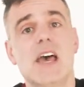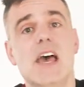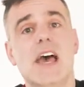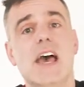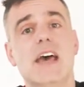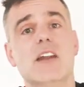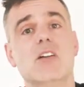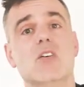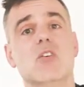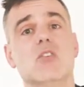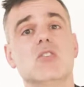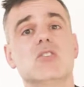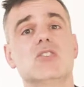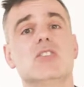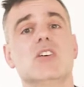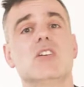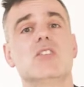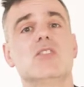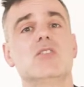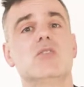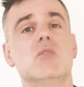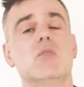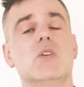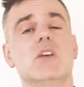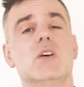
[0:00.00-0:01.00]
and also
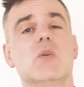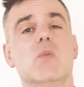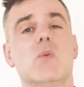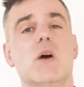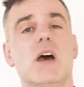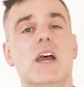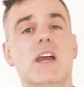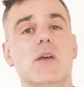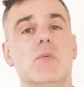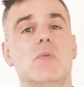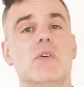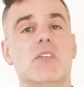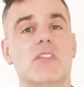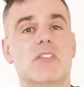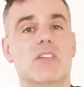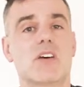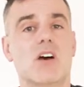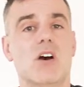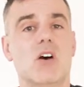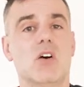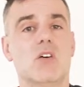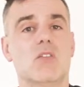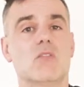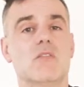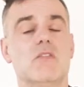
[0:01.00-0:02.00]
doing away with the
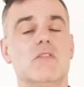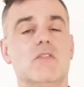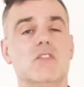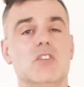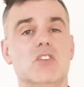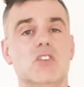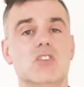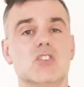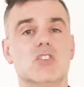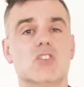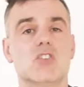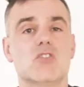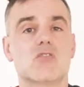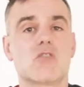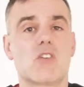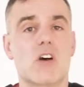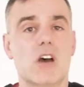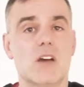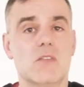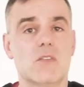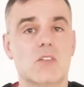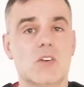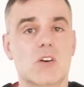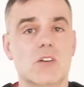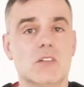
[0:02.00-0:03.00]
whole Fusion
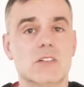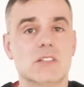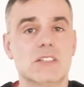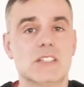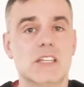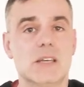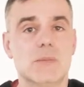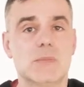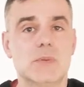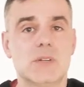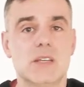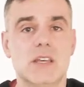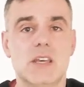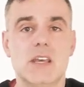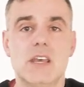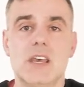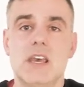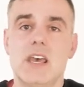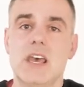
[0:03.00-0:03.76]
Drive concept